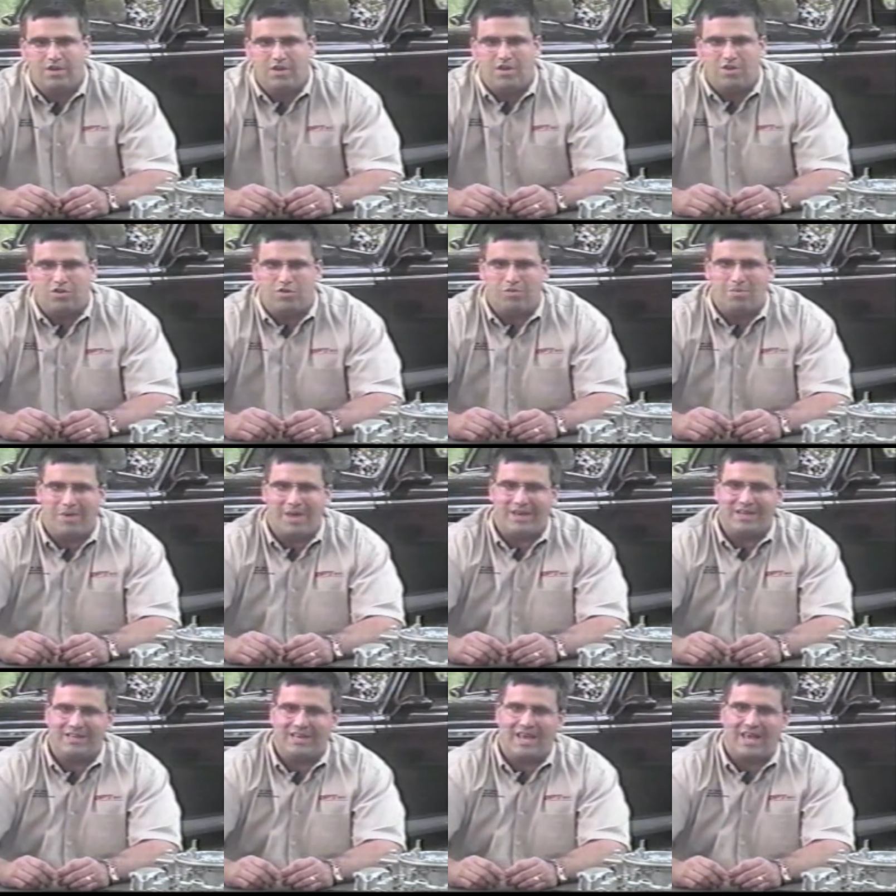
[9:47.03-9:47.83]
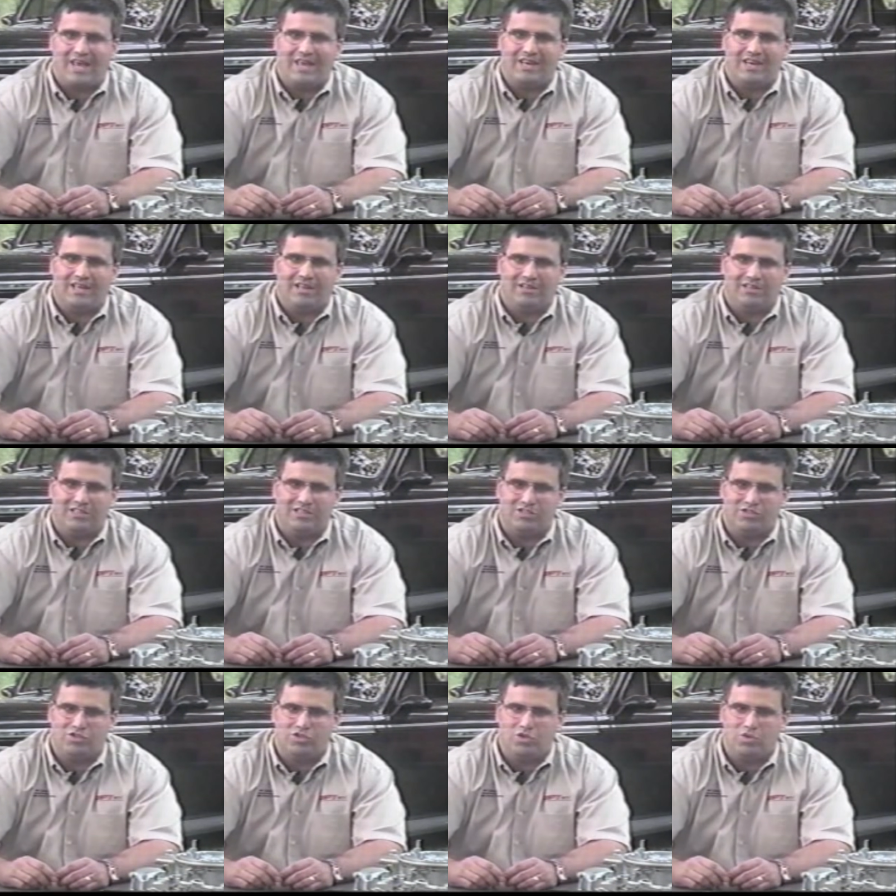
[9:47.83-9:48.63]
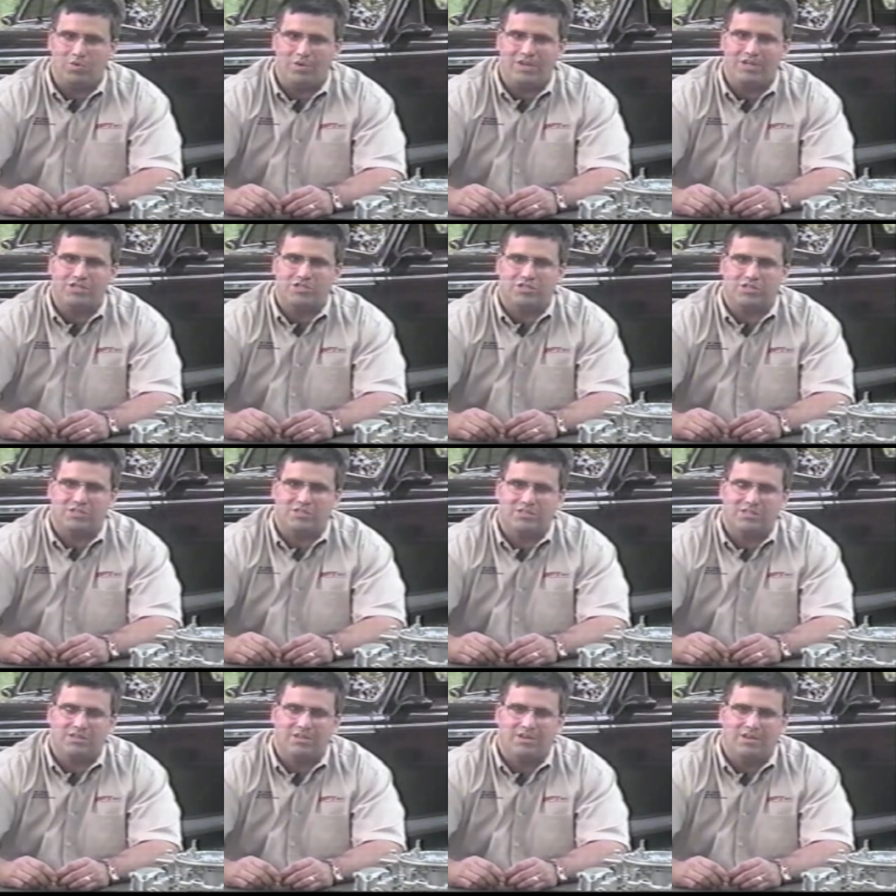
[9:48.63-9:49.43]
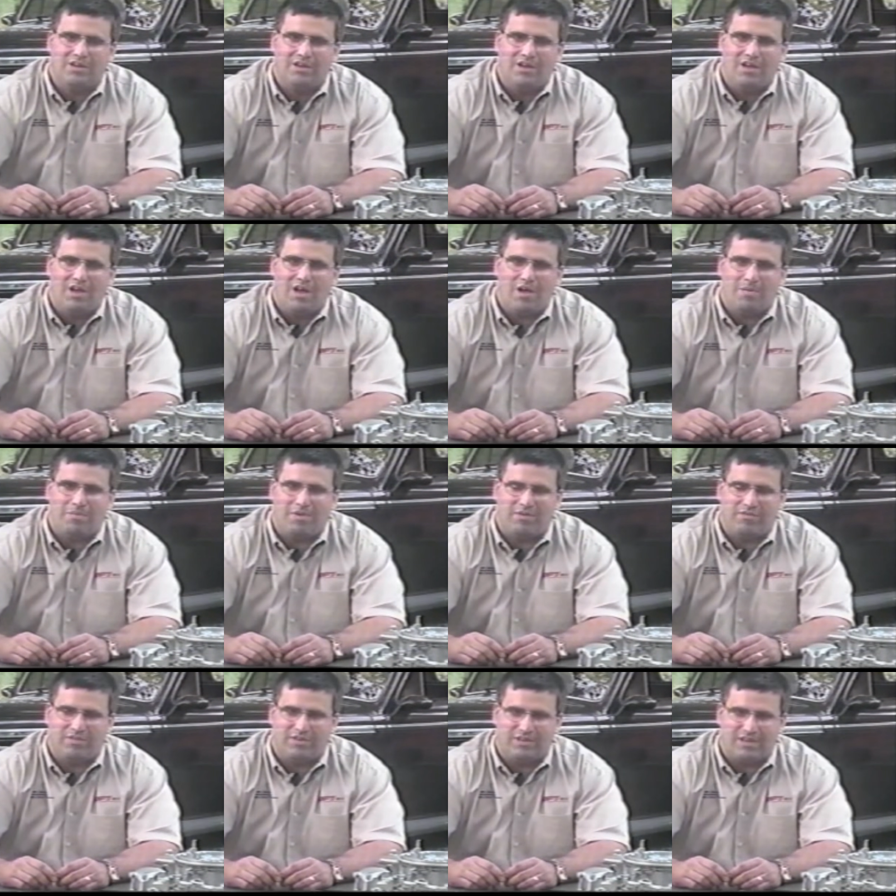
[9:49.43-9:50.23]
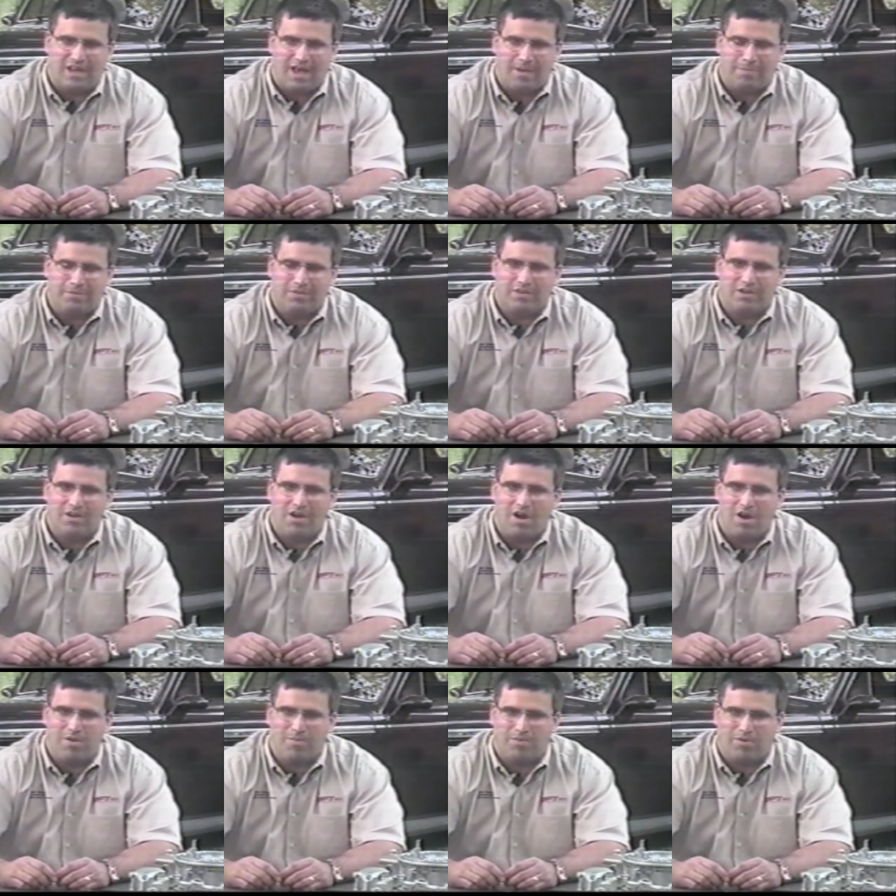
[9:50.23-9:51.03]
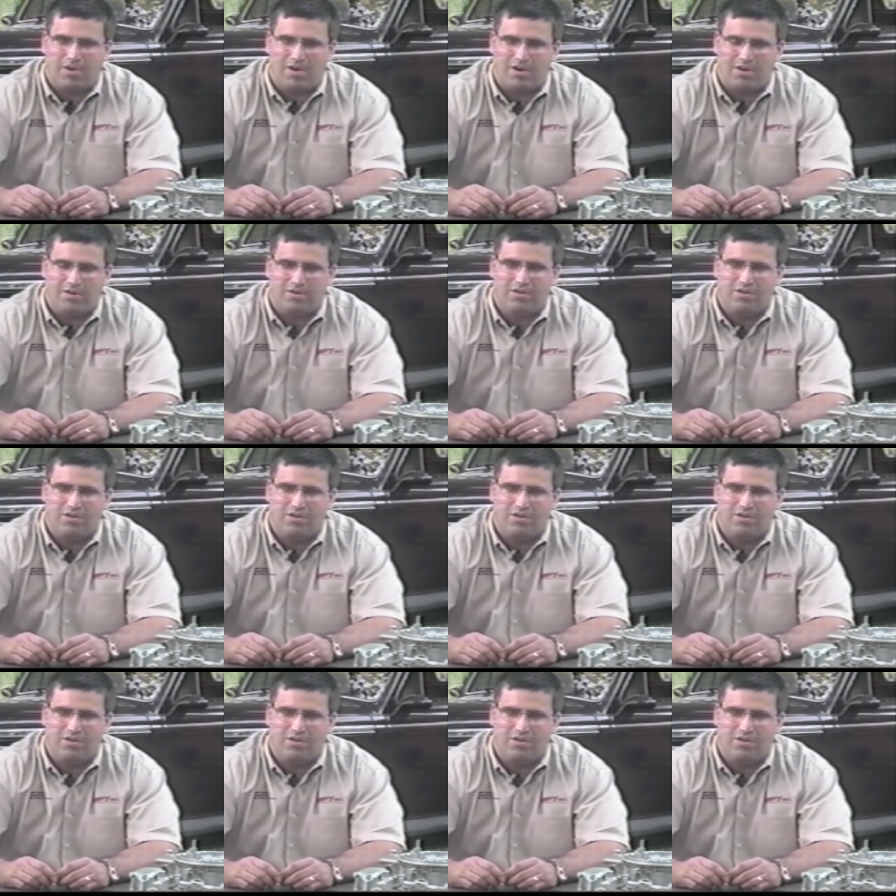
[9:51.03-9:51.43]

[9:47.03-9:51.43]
you maintain at least 2 inches above the top of the carburetor